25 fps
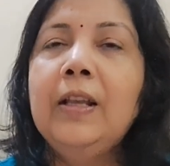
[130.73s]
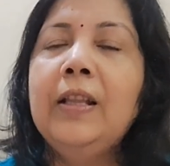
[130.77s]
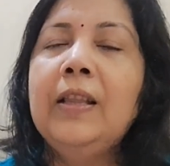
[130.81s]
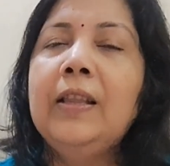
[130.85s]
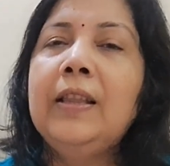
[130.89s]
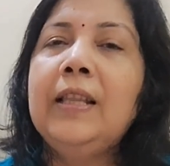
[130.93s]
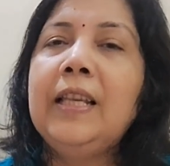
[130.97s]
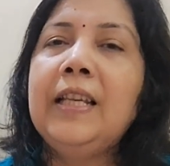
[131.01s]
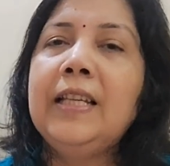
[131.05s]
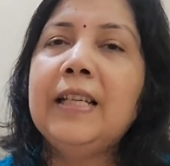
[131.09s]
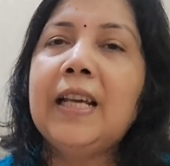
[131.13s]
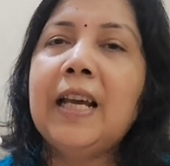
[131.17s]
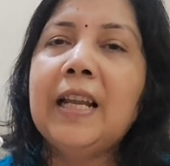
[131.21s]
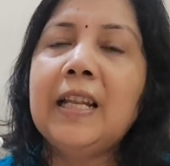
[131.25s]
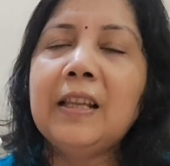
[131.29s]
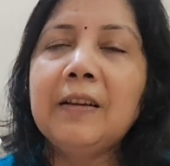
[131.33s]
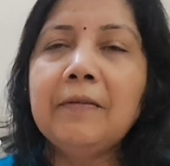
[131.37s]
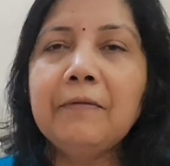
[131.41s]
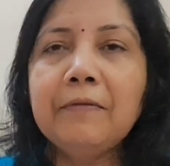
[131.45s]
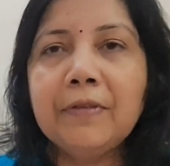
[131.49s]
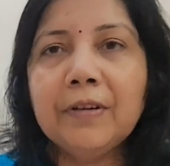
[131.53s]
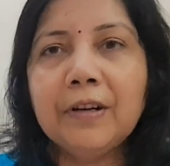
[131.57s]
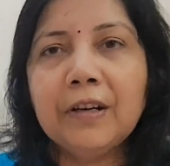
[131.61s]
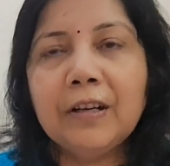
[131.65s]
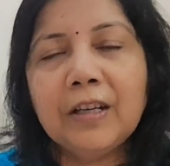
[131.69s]
These are the
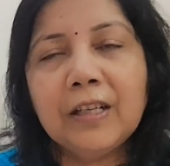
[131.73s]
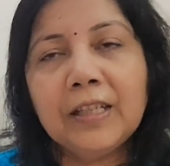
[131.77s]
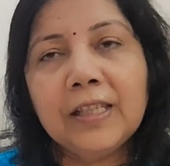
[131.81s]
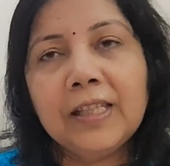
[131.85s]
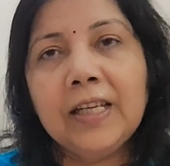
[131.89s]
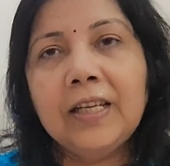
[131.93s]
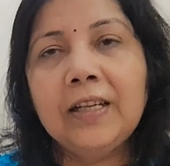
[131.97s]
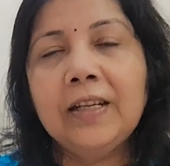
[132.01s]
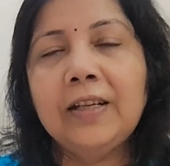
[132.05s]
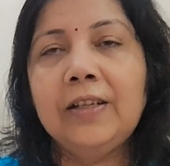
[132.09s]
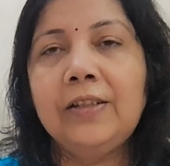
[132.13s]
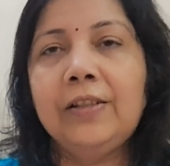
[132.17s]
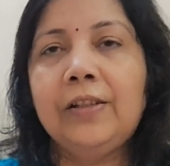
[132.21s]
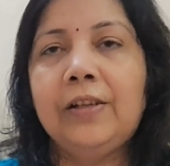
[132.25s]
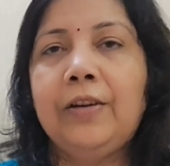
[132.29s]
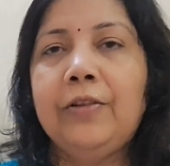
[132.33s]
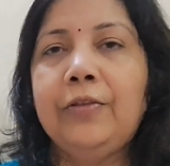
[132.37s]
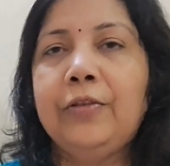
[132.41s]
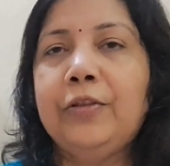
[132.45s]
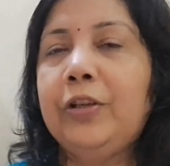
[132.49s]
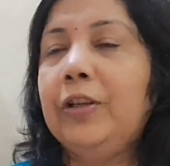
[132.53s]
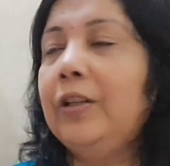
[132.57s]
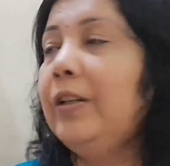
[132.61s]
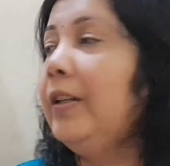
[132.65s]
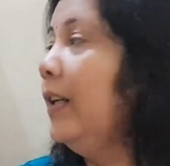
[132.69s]
words in
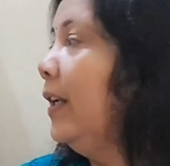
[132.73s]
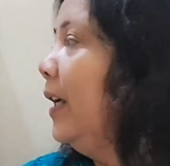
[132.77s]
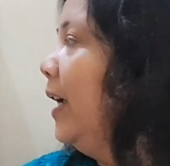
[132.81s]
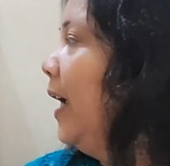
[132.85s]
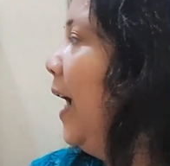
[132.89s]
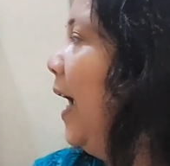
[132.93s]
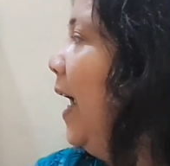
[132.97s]
construction